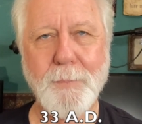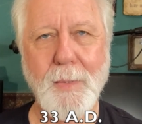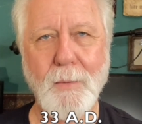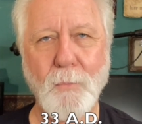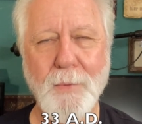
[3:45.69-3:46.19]

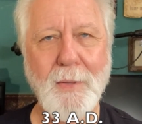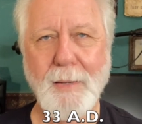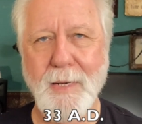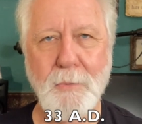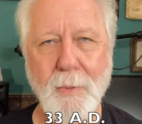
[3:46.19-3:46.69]
one thing
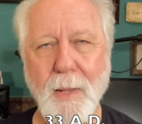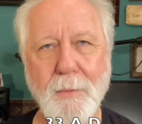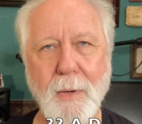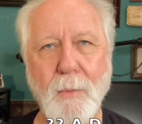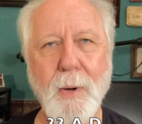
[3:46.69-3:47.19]
led to
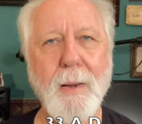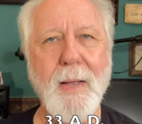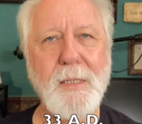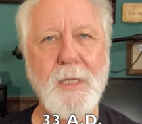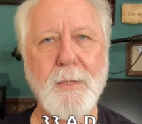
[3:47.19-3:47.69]
another, and I
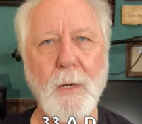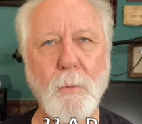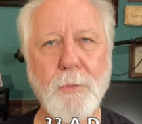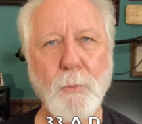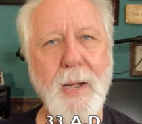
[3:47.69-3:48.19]
realized that there
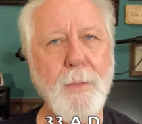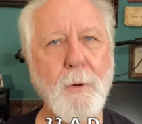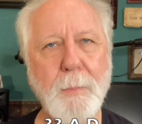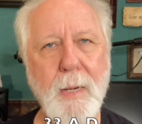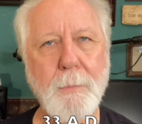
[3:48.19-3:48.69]
were three other
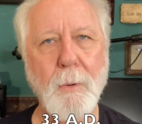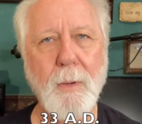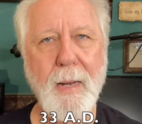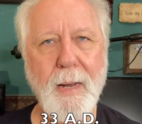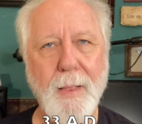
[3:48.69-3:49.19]
people
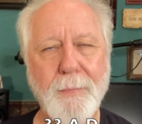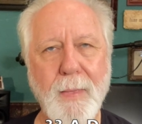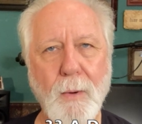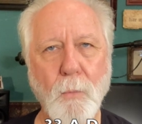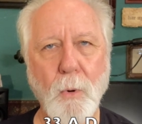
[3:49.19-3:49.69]

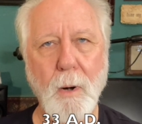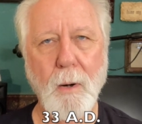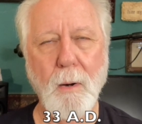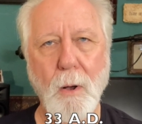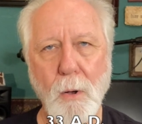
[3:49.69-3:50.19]
that
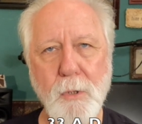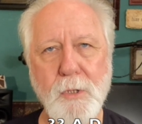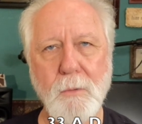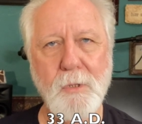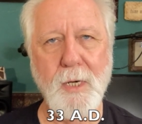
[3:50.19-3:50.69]
were
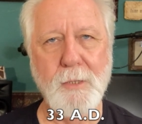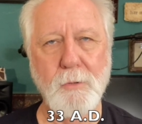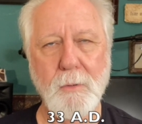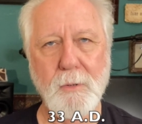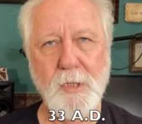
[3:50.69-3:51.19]
also
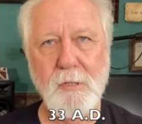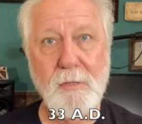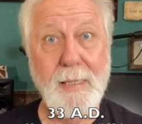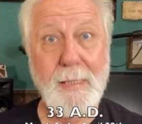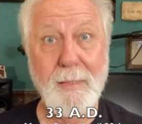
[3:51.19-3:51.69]
central to
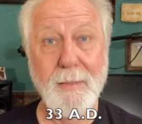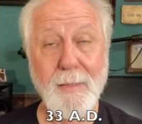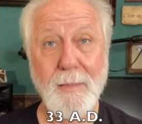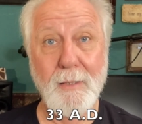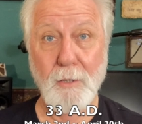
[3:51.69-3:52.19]

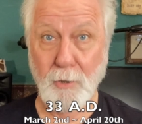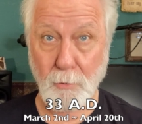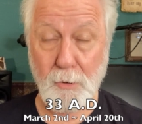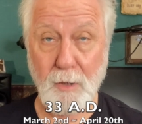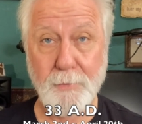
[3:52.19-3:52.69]
the
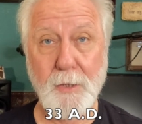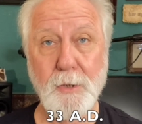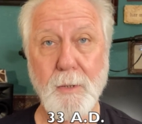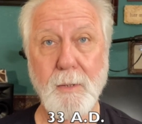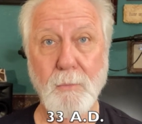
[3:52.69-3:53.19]

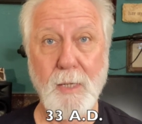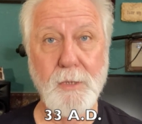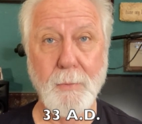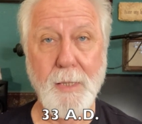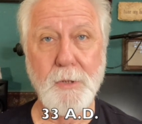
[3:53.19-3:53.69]
crucifixion and
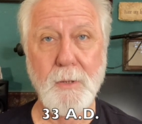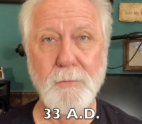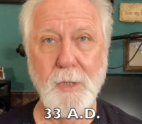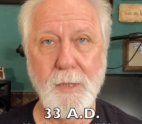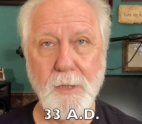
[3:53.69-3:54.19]
resurrection of
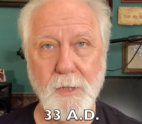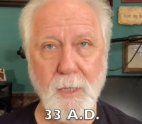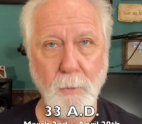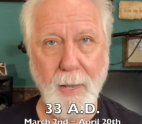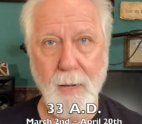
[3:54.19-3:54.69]
Jesus, that
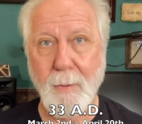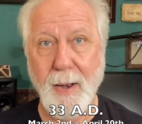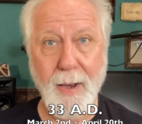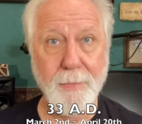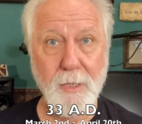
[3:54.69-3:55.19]
were kind of
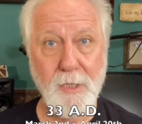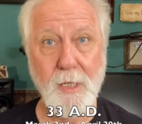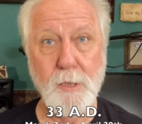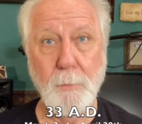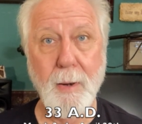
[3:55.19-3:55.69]

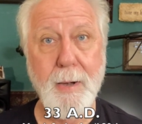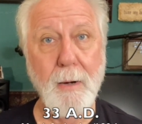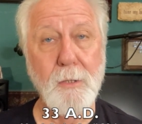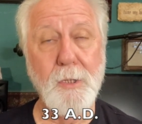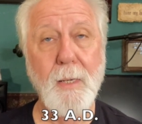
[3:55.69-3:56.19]
behind-the-scenes players,